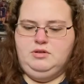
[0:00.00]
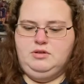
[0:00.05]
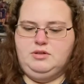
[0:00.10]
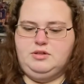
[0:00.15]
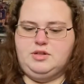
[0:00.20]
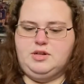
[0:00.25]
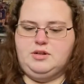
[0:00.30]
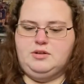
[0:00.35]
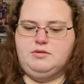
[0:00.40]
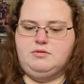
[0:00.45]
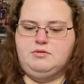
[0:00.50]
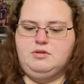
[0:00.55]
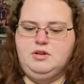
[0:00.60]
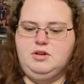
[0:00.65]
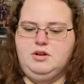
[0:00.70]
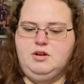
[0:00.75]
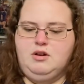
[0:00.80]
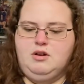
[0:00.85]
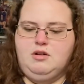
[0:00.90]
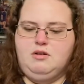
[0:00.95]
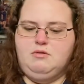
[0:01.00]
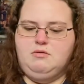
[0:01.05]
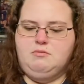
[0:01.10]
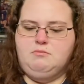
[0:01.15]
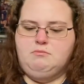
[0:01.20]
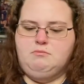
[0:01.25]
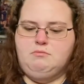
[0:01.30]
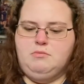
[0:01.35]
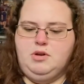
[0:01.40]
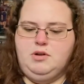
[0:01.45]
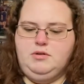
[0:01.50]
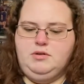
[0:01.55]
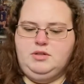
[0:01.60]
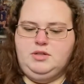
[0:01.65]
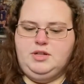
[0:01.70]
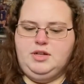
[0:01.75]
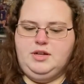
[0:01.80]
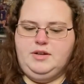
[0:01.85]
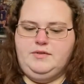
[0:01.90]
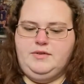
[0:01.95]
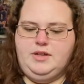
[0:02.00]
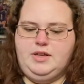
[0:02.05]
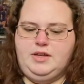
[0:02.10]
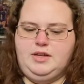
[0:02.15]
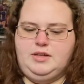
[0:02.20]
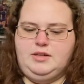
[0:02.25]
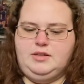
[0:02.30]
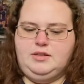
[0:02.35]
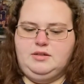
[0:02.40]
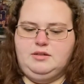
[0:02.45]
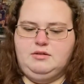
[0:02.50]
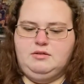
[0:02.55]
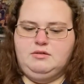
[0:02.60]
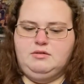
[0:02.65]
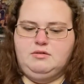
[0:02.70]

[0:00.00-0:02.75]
So, most of it